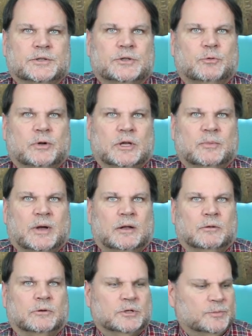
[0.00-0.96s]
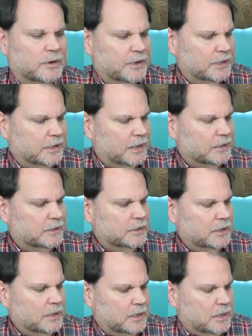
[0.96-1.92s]
and Squibb out of Lawrenceburg, Indiana.
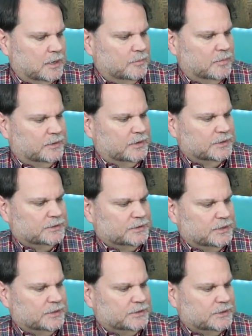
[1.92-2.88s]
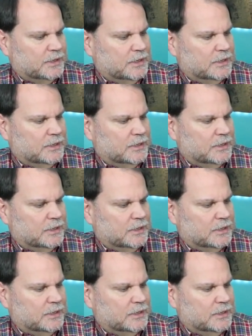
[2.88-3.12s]
But this is